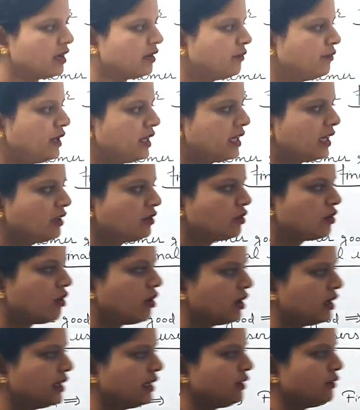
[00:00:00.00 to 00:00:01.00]
We can
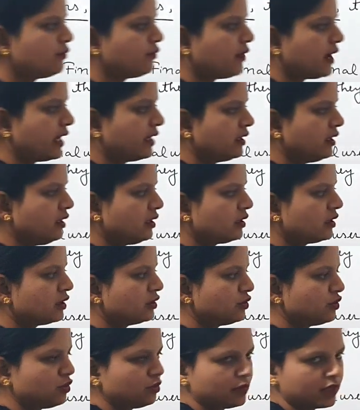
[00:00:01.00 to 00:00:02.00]
call it final
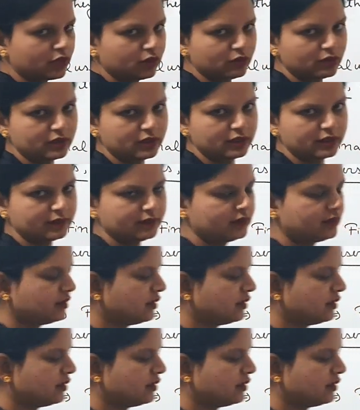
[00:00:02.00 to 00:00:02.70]
consumer good.